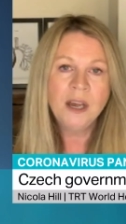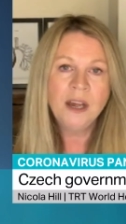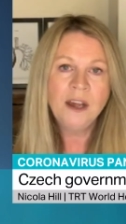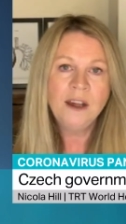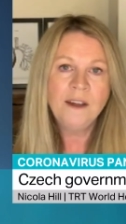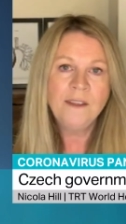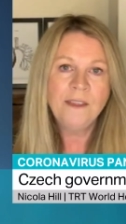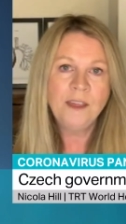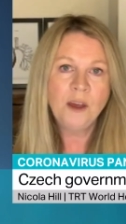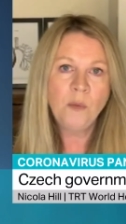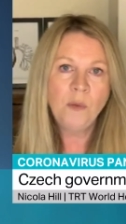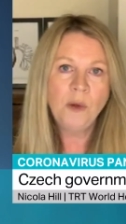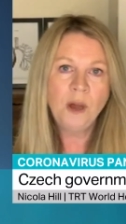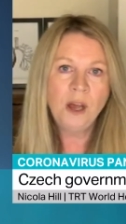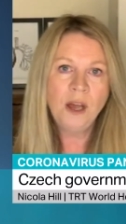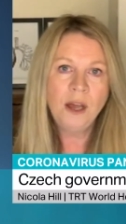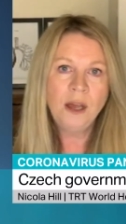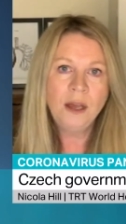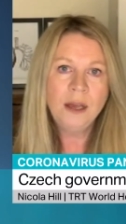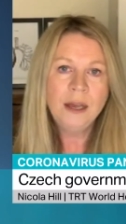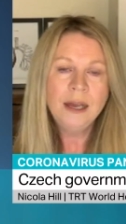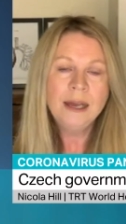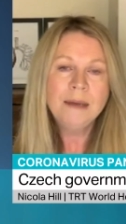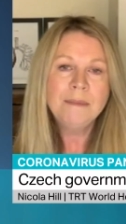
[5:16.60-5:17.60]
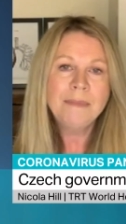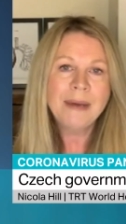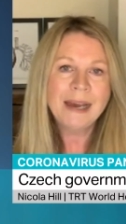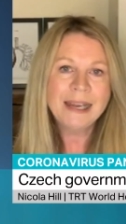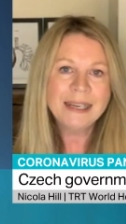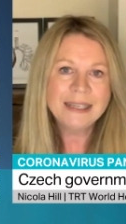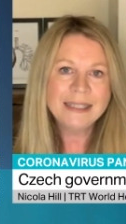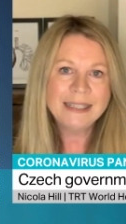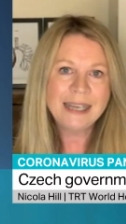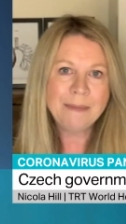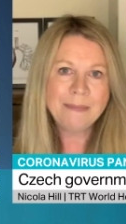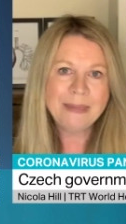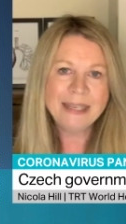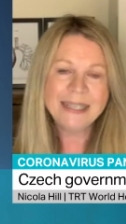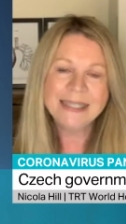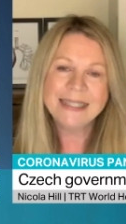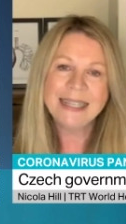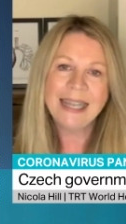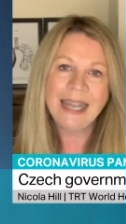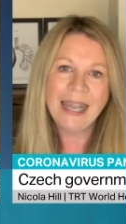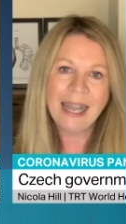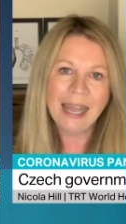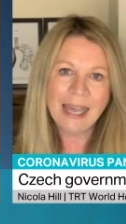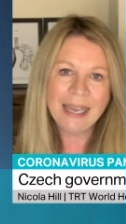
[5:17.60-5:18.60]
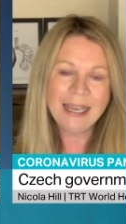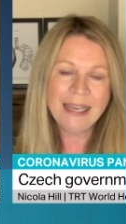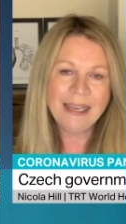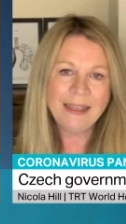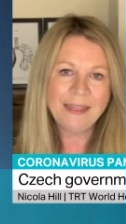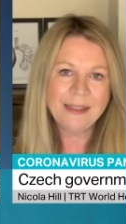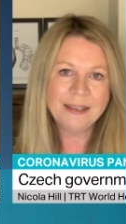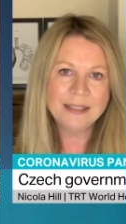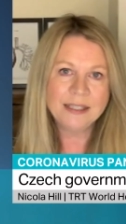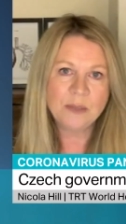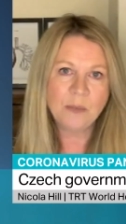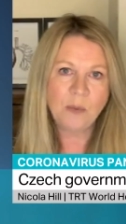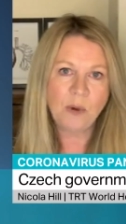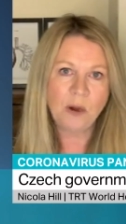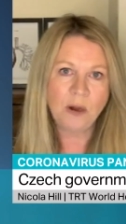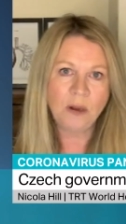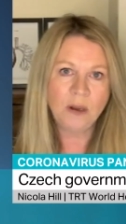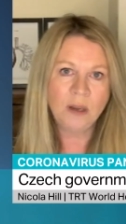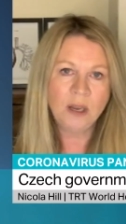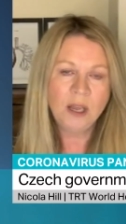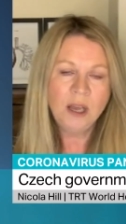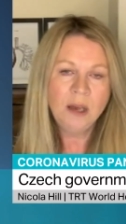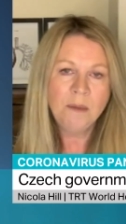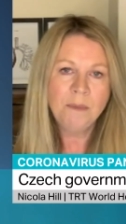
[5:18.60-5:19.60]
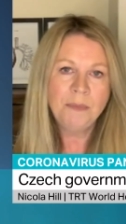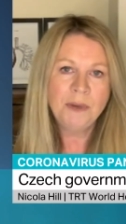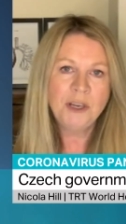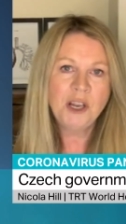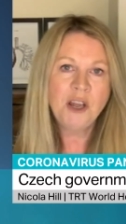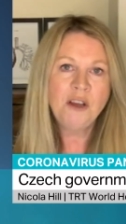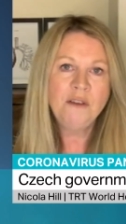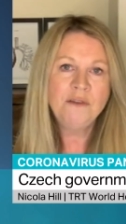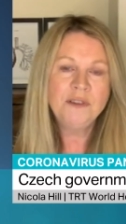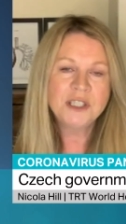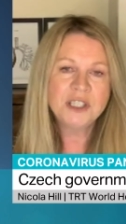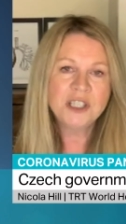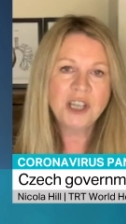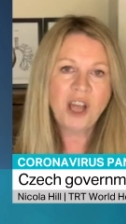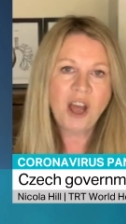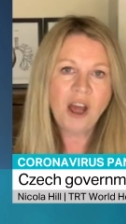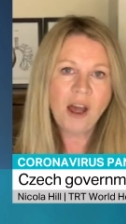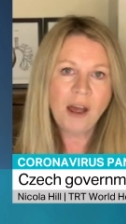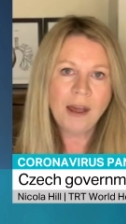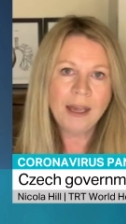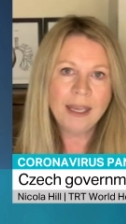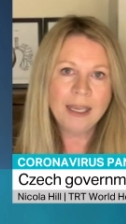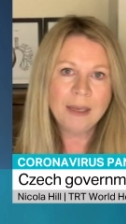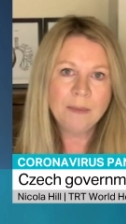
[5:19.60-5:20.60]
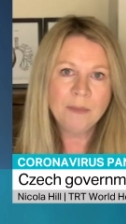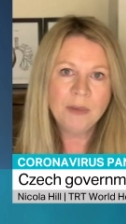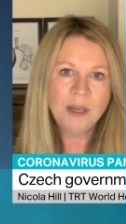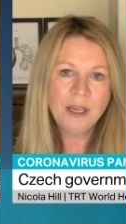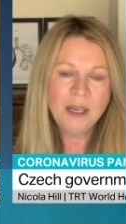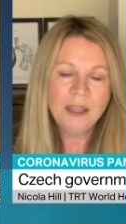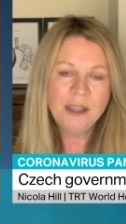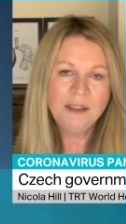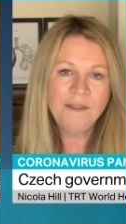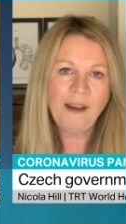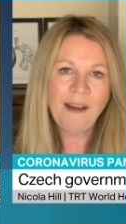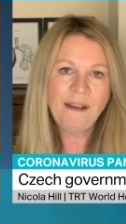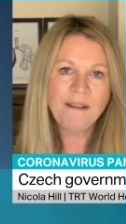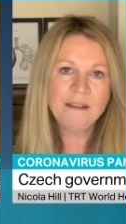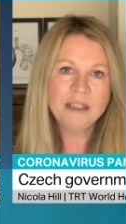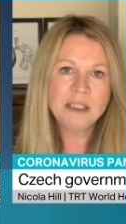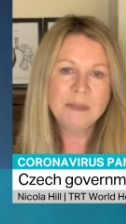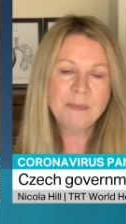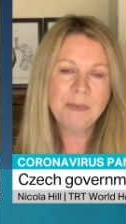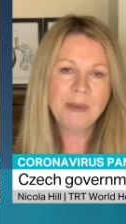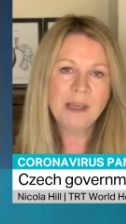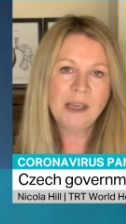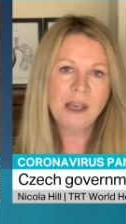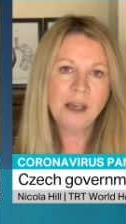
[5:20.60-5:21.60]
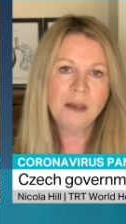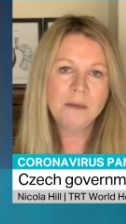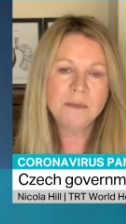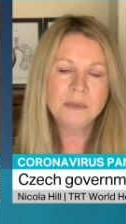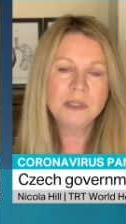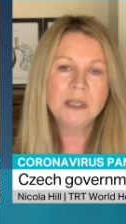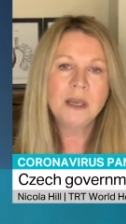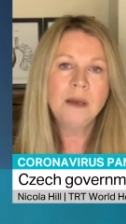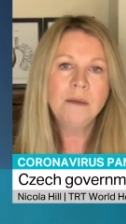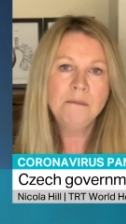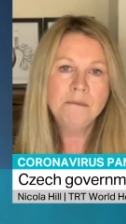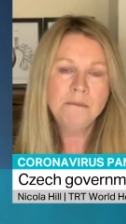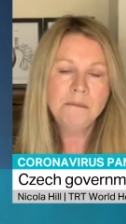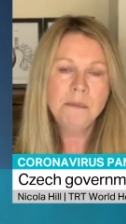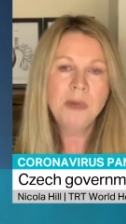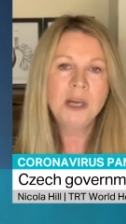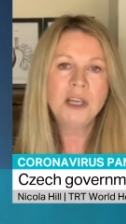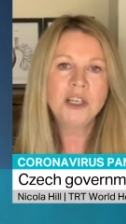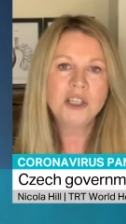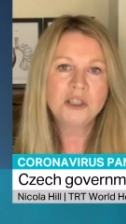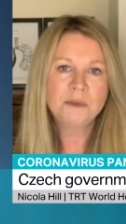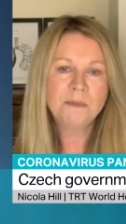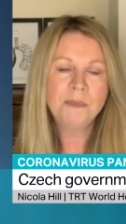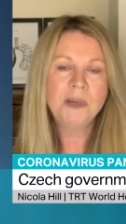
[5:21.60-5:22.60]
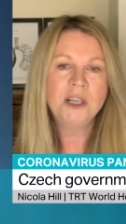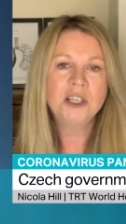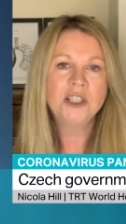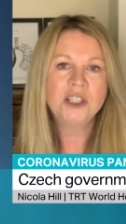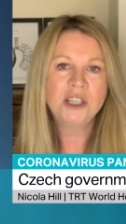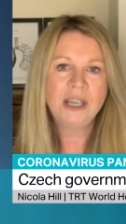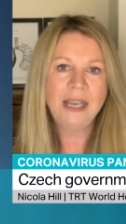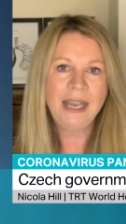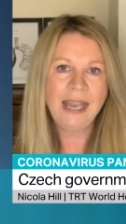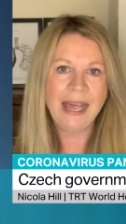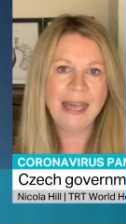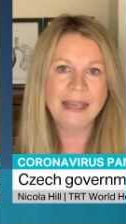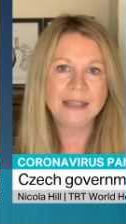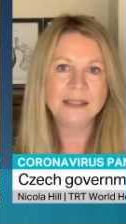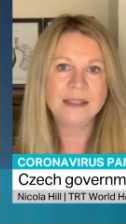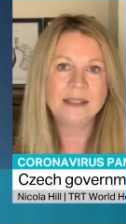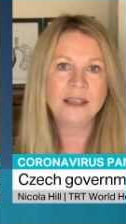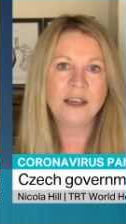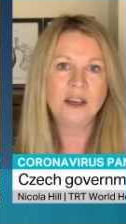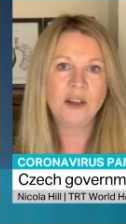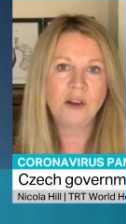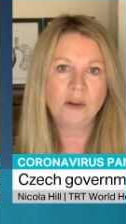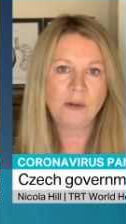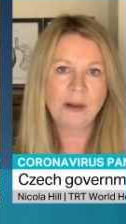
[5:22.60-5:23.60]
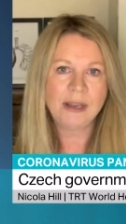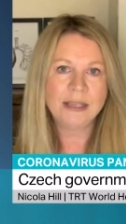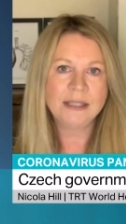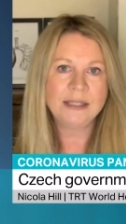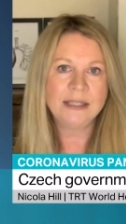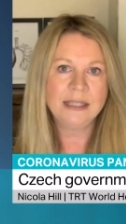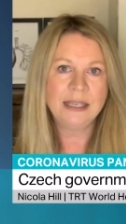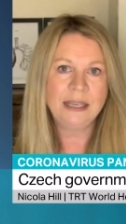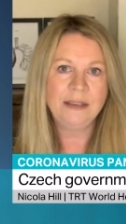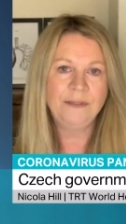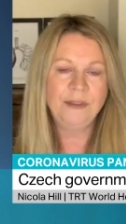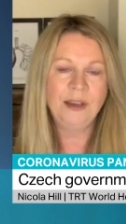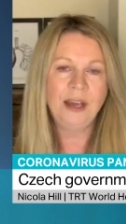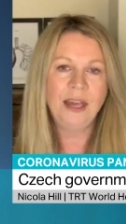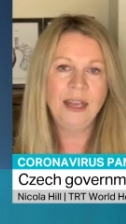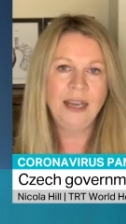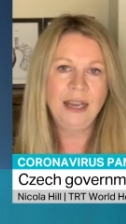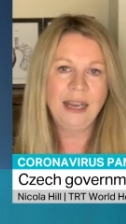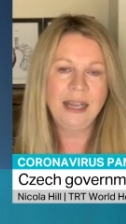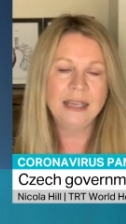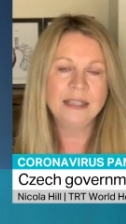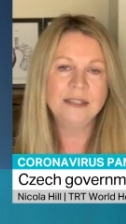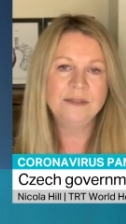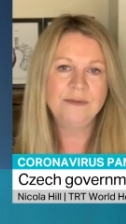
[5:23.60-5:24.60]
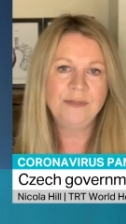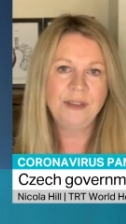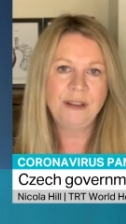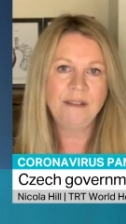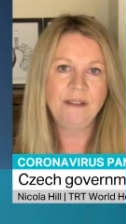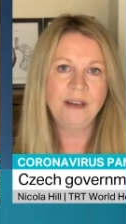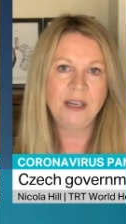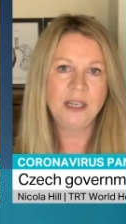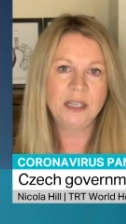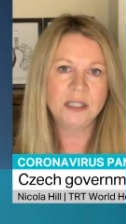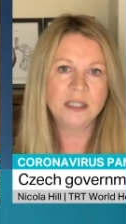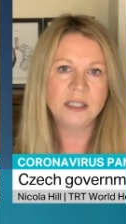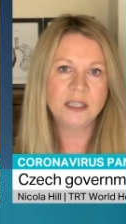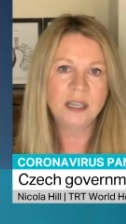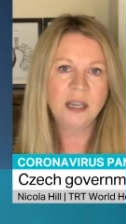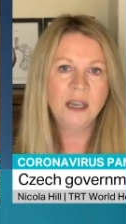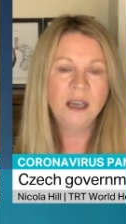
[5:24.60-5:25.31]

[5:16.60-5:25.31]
there were pandemics like this one, but over time, the virus becomes much, much less aggressive and less virulent.